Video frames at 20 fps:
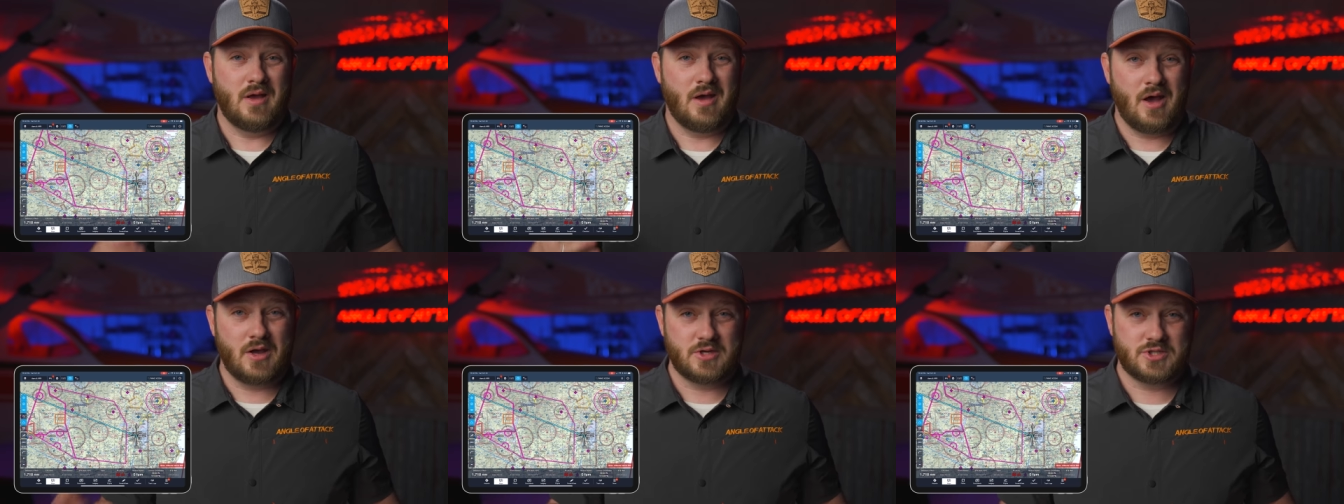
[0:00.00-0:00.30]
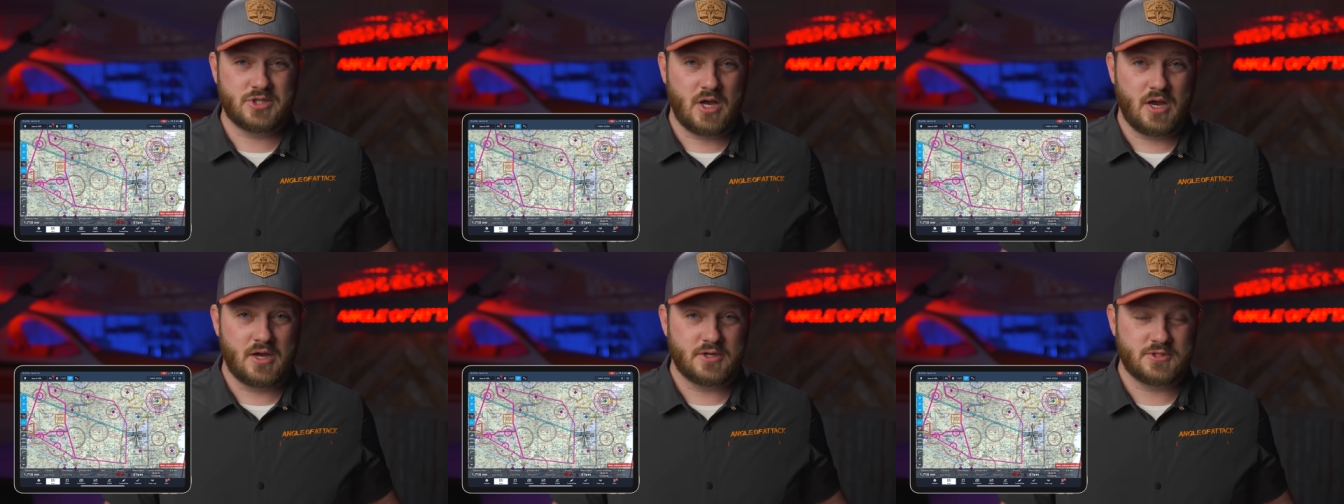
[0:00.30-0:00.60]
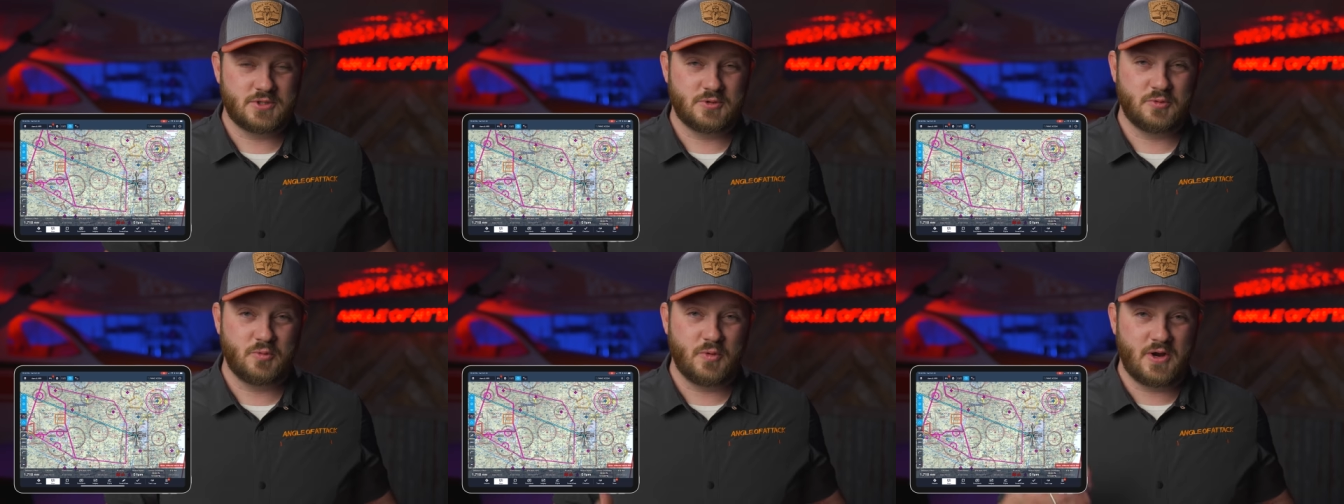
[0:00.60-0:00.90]

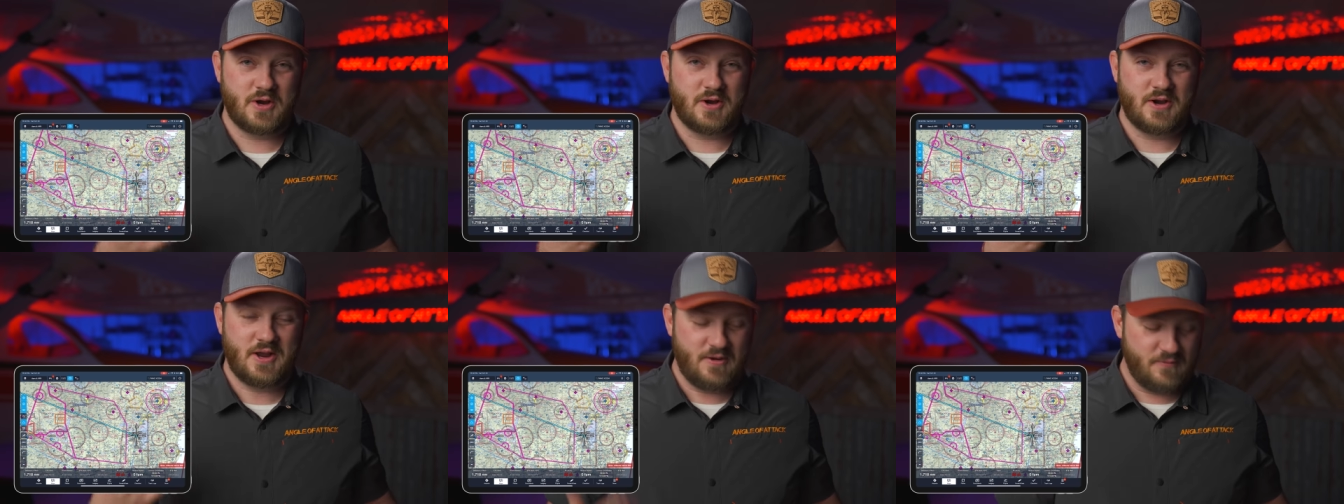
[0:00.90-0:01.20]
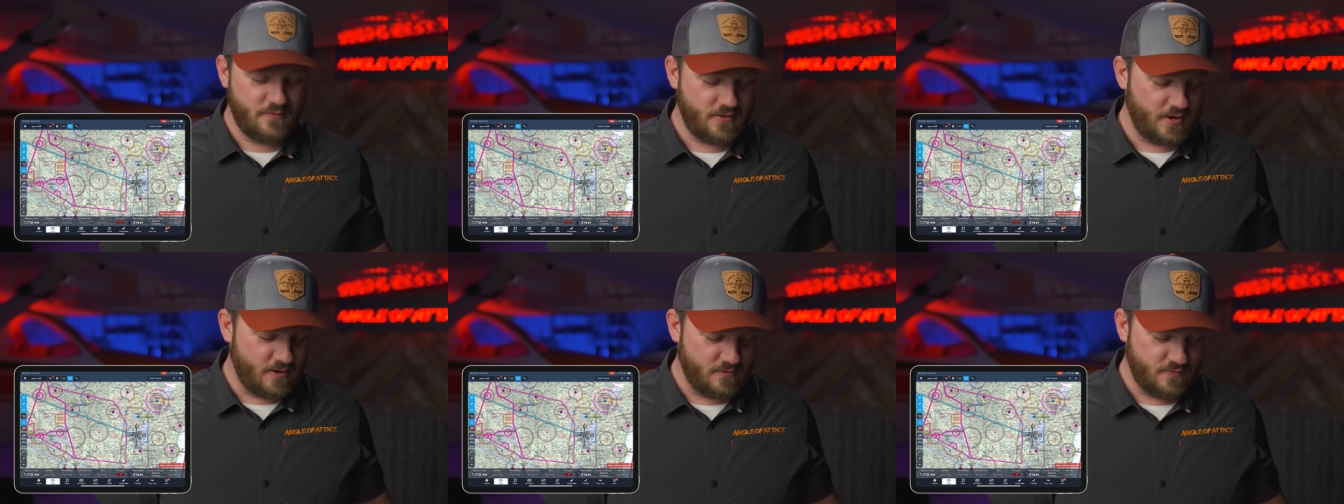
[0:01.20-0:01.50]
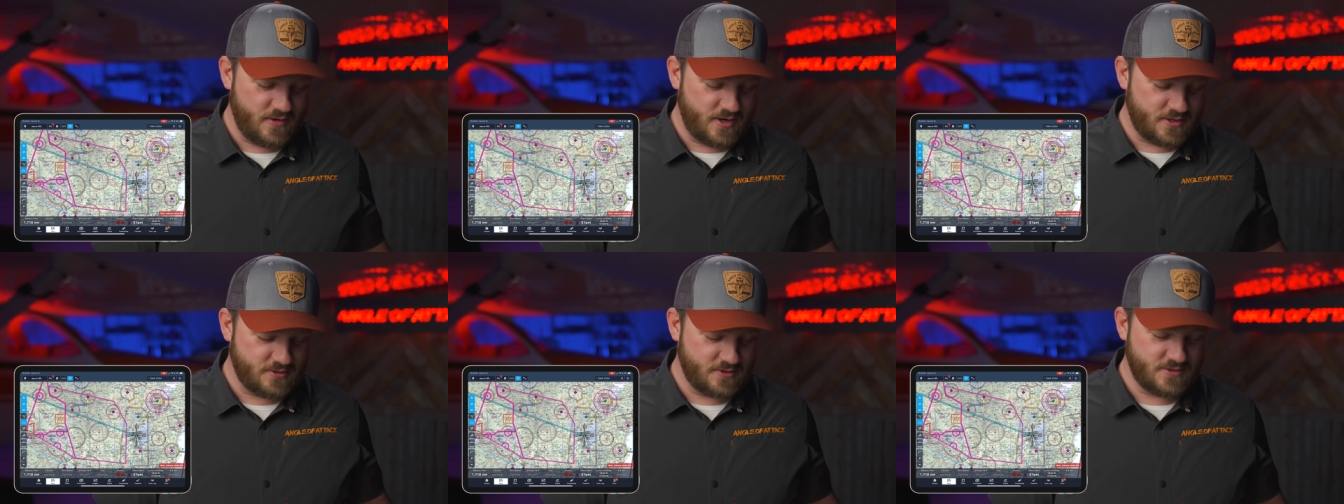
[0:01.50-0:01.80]
Oshkosh, where
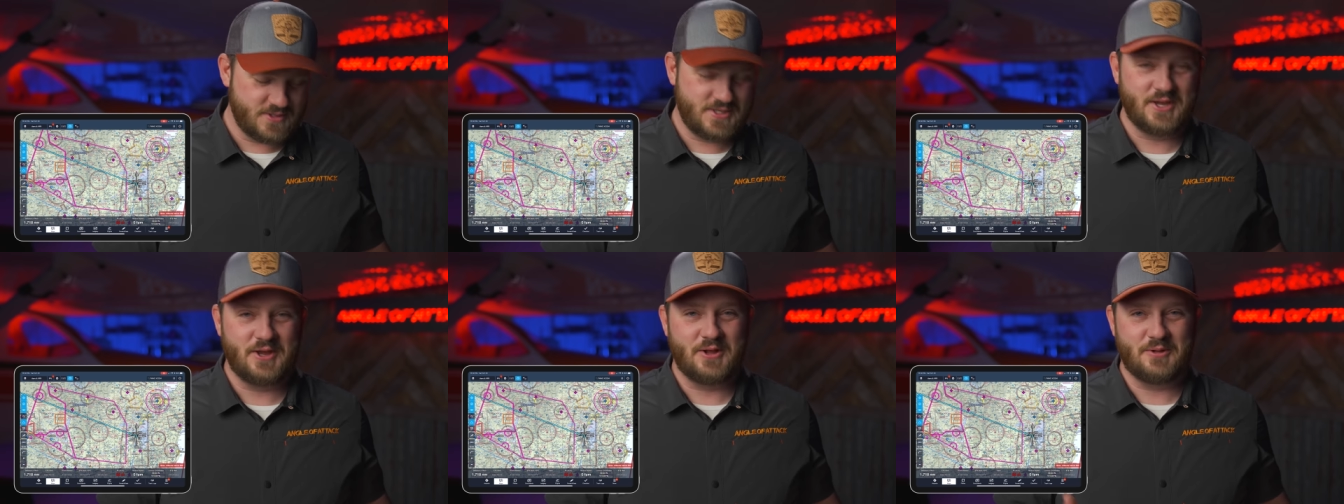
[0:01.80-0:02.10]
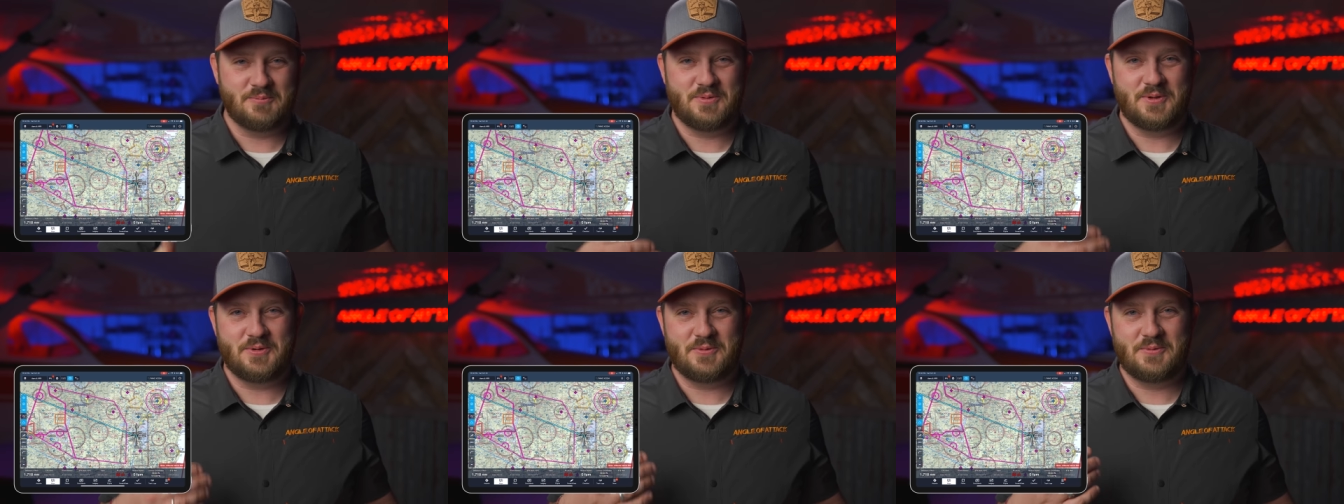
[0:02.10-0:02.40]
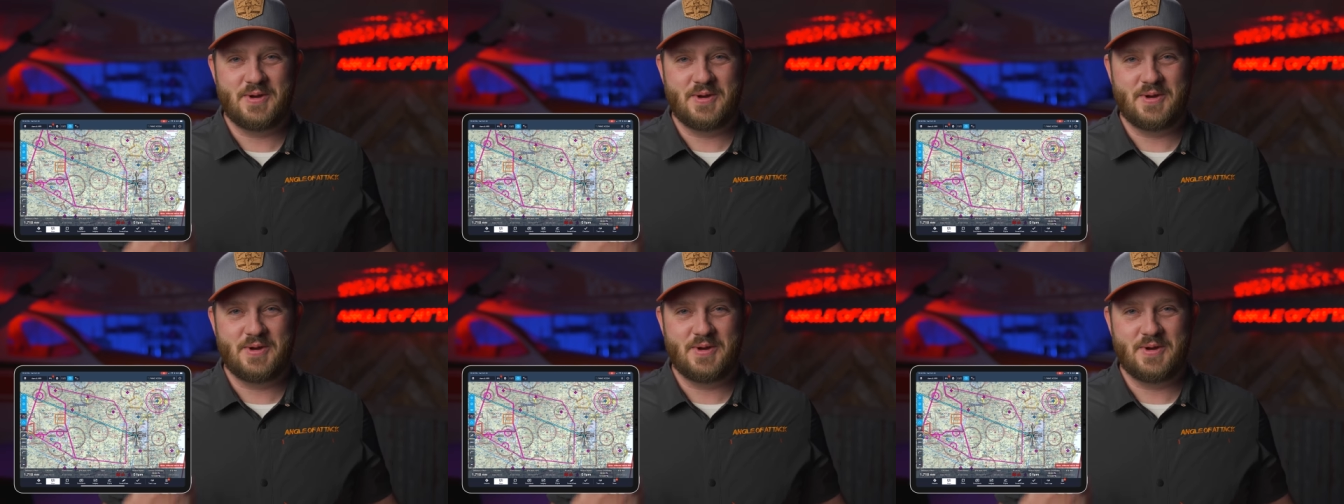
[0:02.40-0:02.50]
AirVenture is held, but